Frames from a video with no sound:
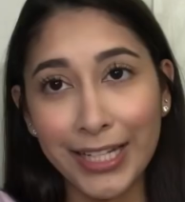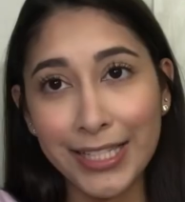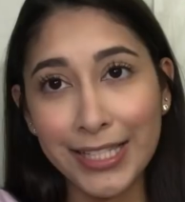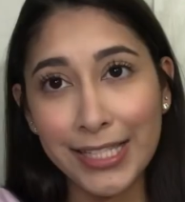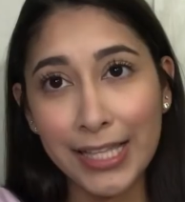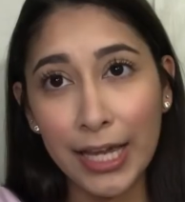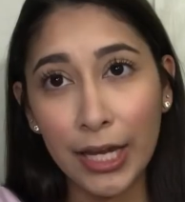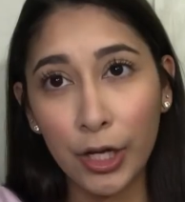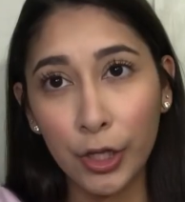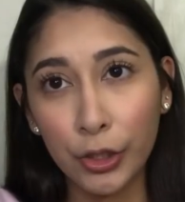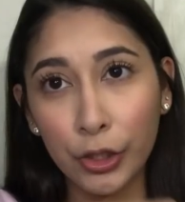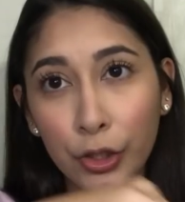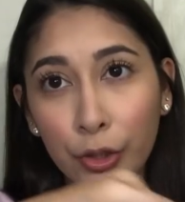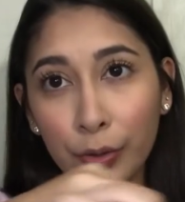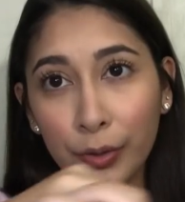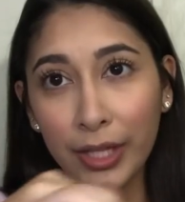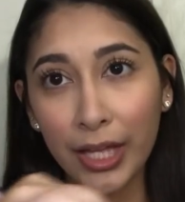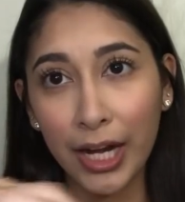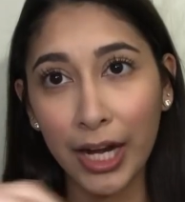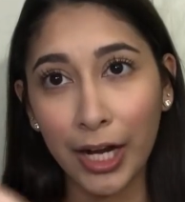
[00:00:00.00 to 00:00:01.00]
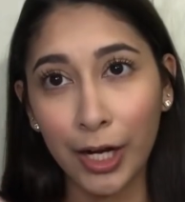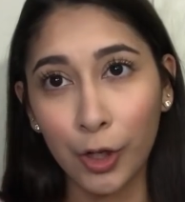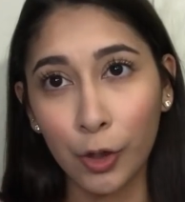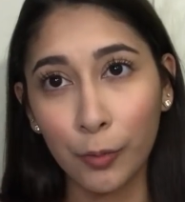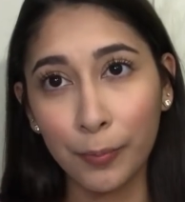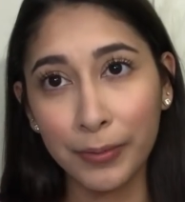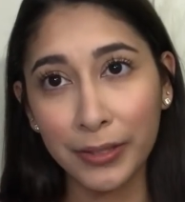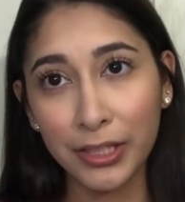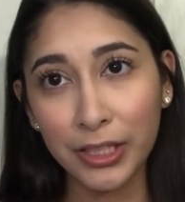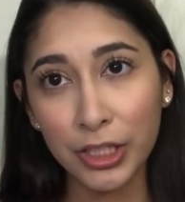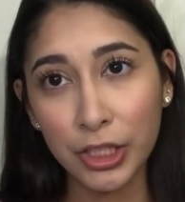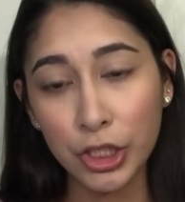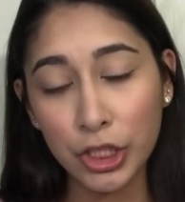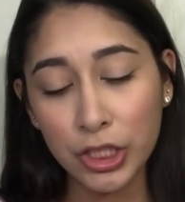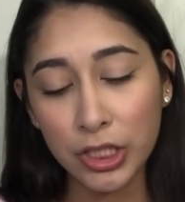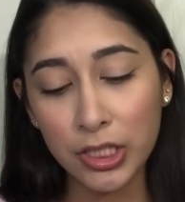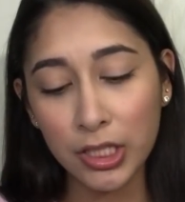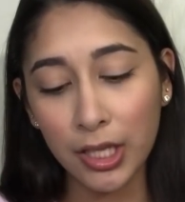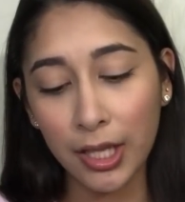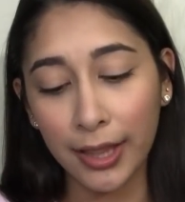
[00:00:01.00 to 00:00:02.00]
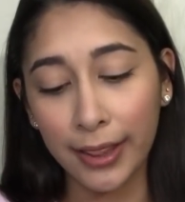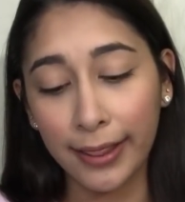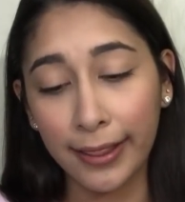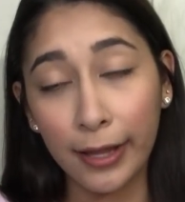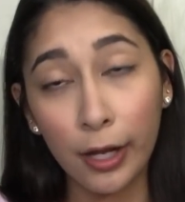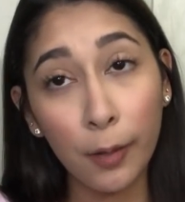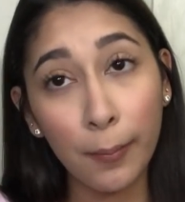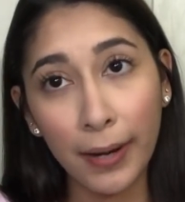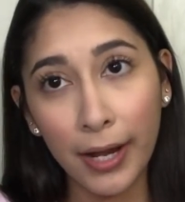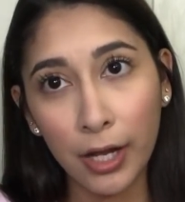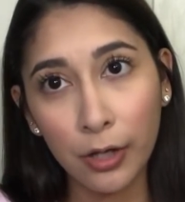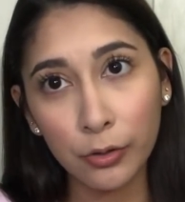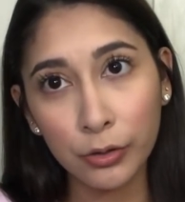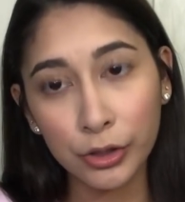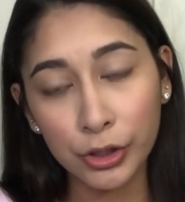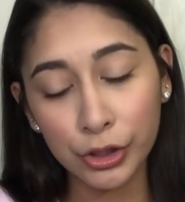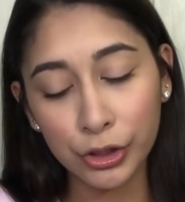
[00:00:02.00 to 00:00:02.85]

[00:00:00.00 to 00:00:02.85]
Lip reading: I tell you that I opened this little pouch,